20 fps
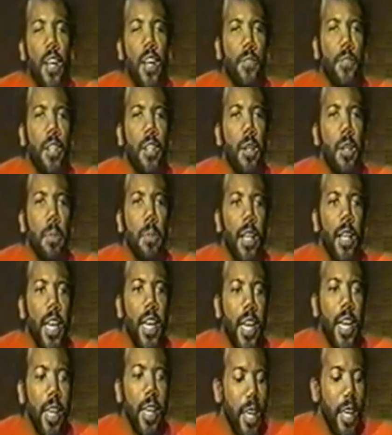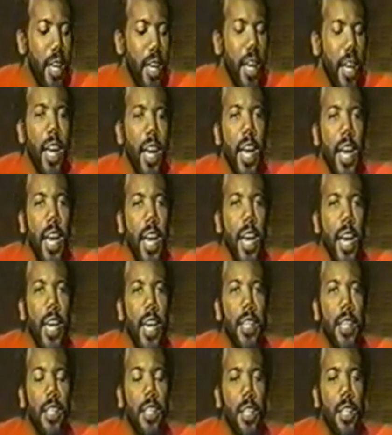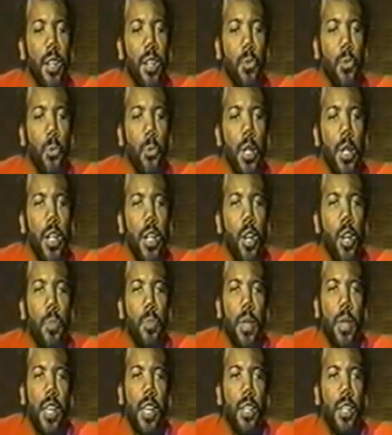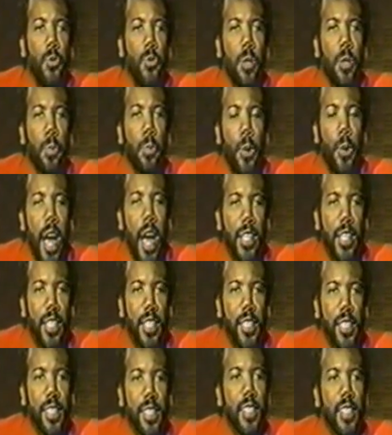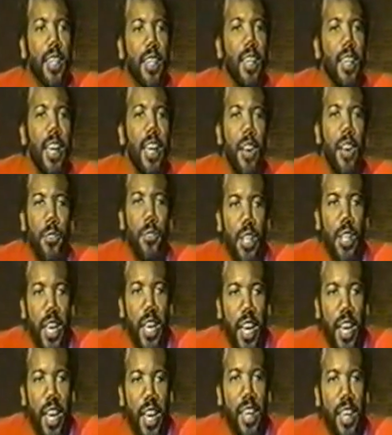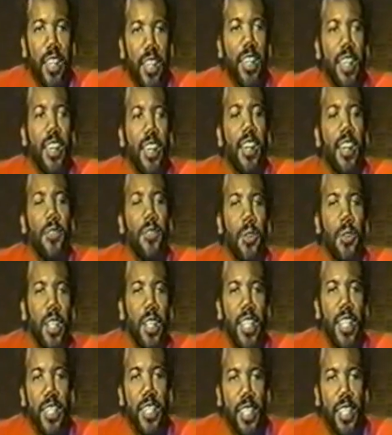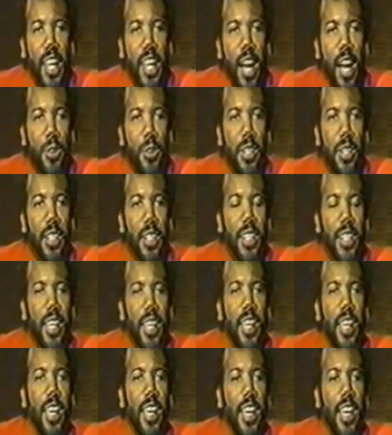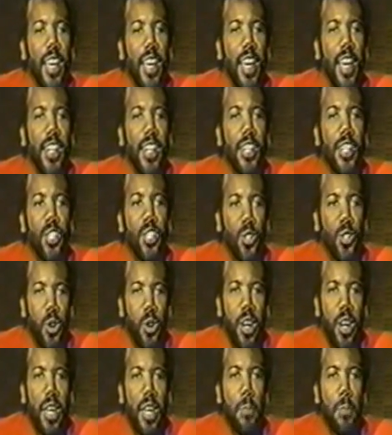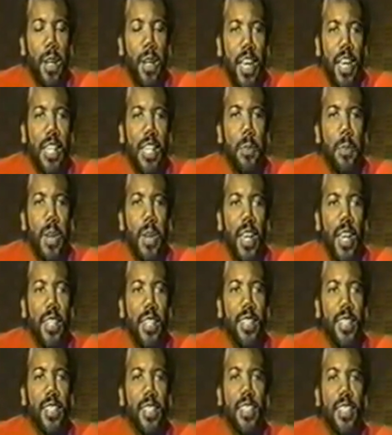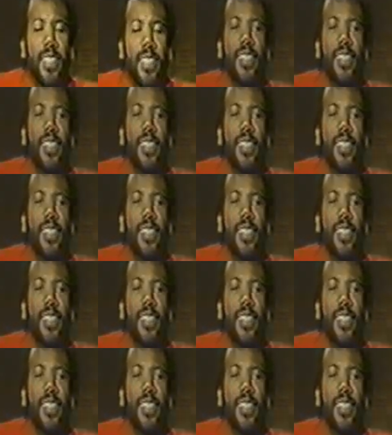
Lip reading: for you to play, and we hope that you would practice every day for at least an hour and enjoy playing the bass.